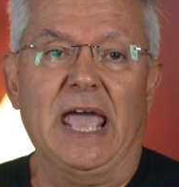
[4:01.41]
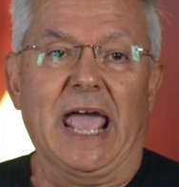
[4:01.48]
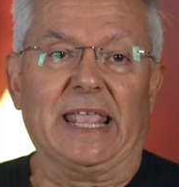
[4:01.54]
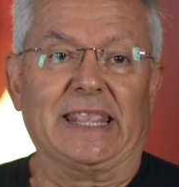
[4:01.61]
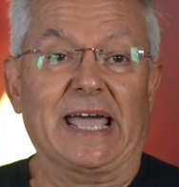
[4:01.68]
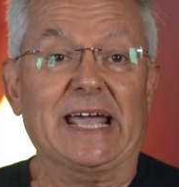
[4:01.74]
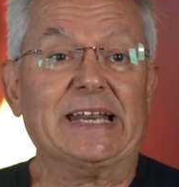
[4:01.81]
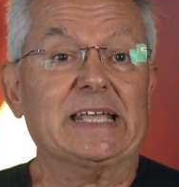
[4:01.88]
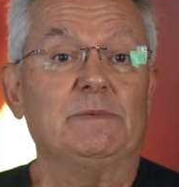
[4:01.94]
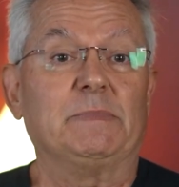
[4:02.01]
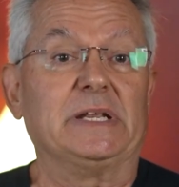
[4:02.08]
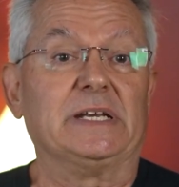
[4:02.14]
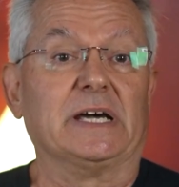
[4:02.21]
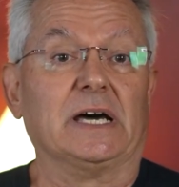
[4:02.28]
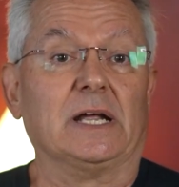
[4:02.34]
And that can
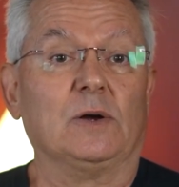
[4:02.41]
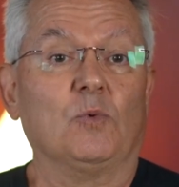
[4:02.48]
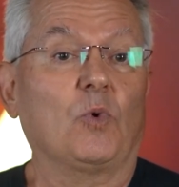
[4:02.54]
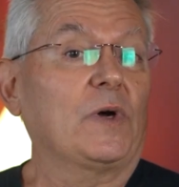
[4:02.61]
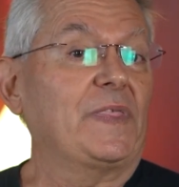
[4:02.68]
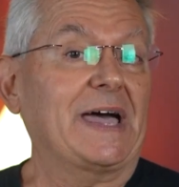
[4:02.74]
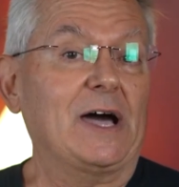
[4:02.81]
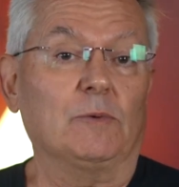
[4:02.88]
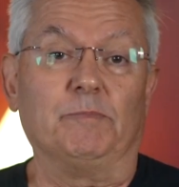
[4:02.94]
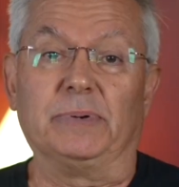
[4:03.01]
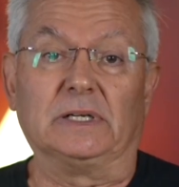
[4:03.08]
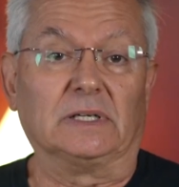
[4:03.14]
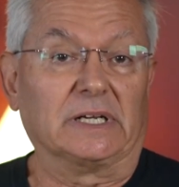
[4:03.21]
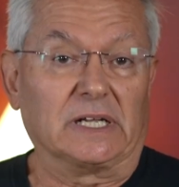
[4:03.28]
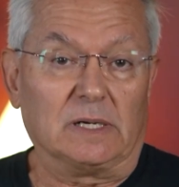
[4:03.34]
be done without
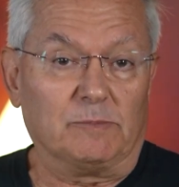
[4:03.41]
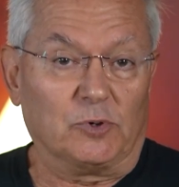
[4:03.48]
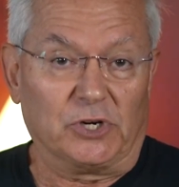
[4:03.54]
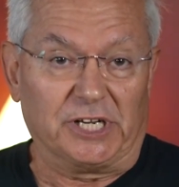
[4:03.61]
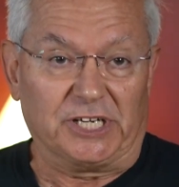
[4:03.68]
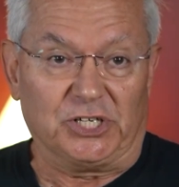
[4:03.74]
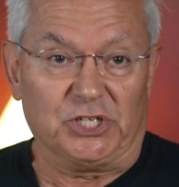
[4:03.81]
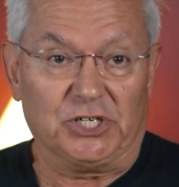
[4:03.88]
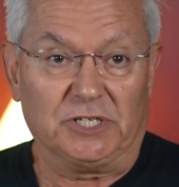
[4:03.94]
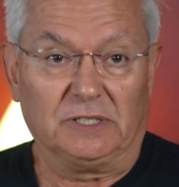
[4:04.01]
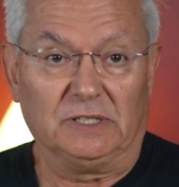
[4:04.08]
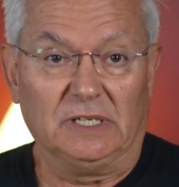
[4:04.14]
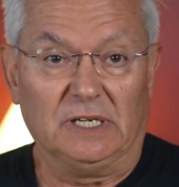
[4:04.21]
building a bridge.